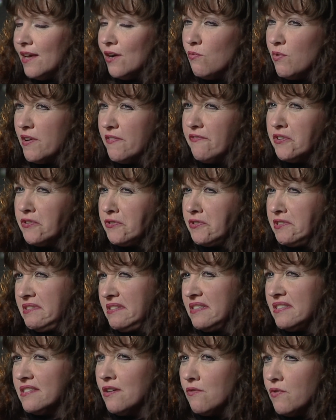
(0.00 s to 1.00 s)
we feel this
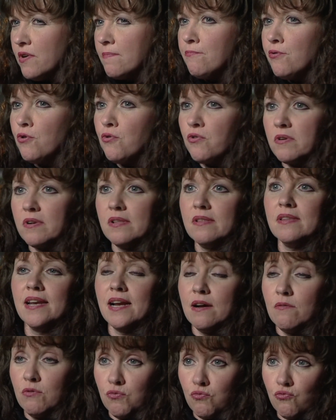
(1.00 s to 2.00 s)
is so important that
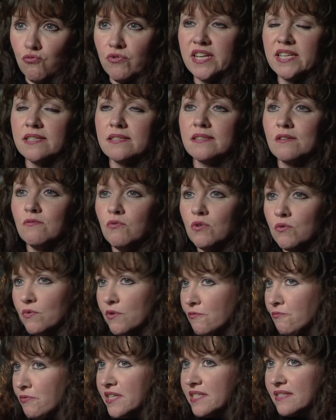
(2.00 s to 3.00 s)
I would risk what we're
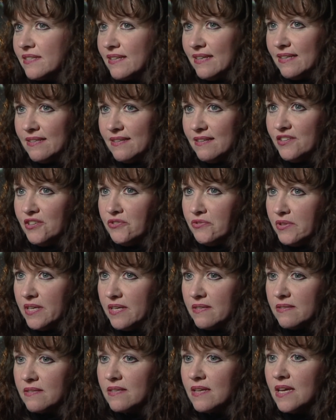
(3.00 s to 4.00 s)
risking to do
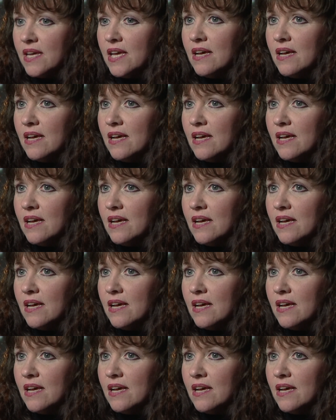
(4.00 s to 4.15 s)
this.